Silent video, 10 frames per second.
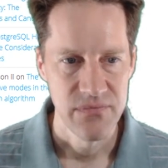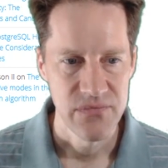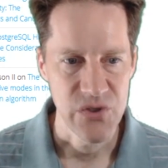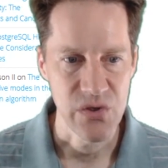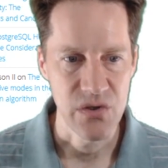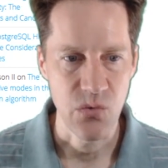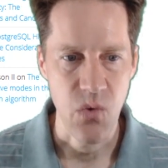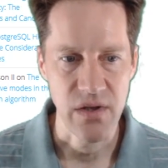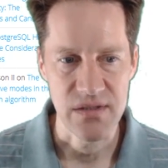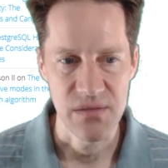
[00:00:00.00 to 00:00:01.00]
So you're going to
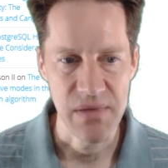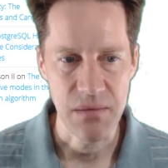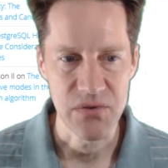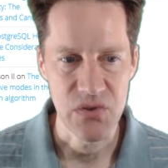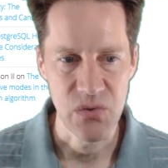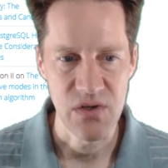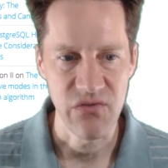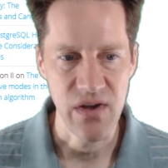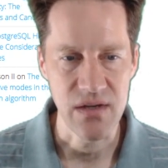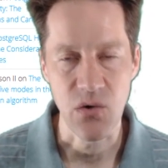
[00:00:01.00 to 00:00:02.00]
want to be able to
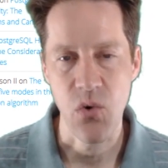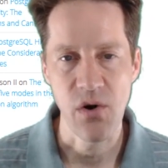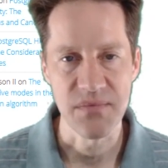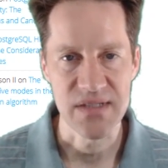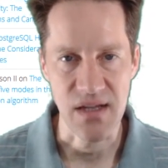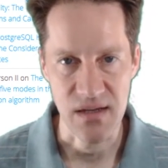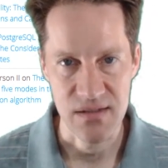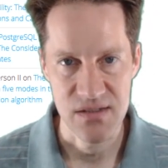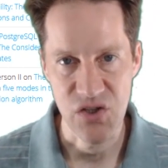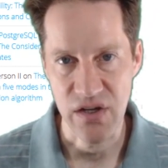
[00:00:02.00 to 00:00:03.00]
define a quorum
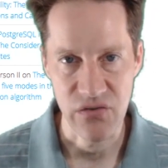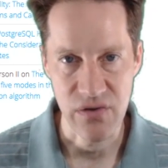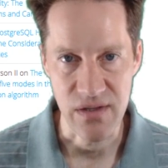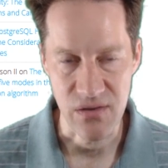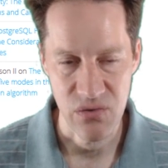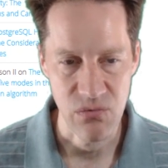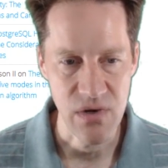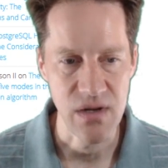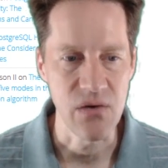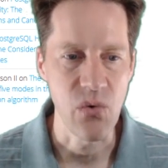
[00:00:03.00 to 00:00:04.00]
size, generally
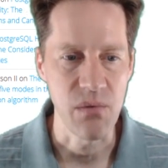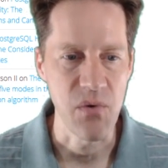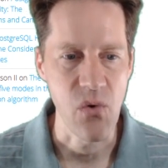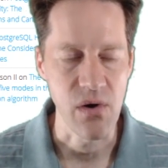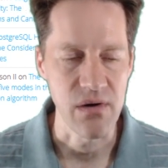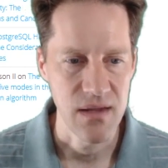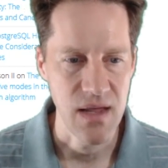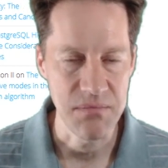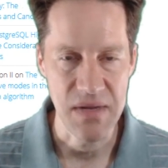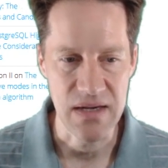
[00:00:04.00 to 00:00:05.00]
3 or more,
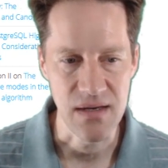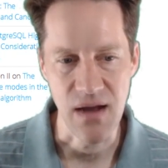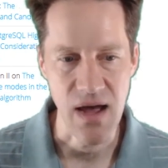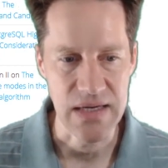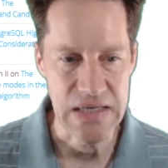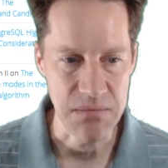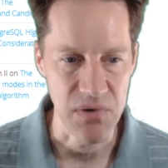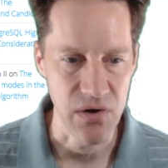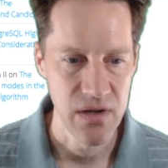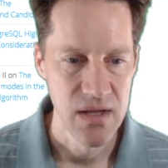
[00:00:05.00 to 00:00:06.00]
and being an odd
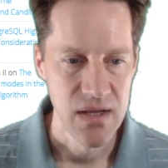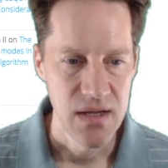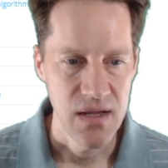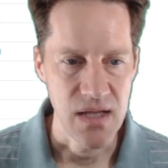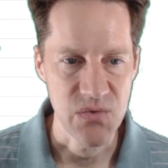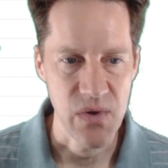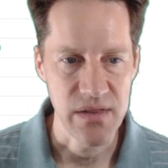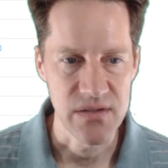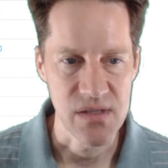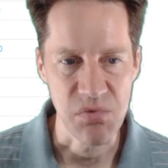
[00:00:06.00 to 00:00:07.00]
number, as well
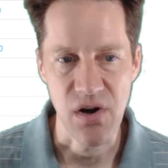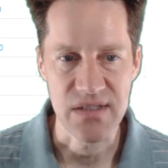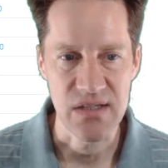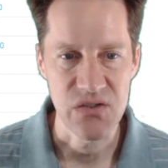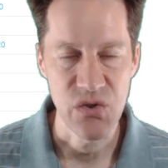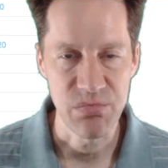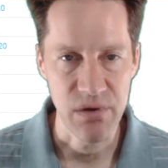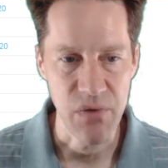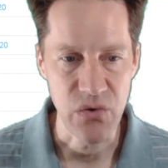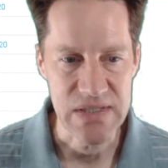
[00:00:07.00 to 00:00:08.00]
as the process to
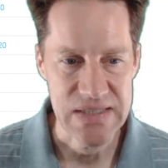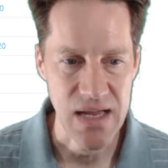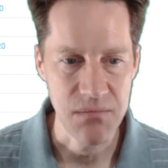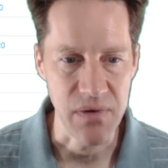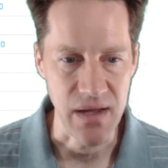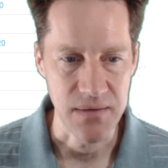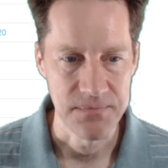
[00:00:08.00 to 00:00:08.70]
promote a standby.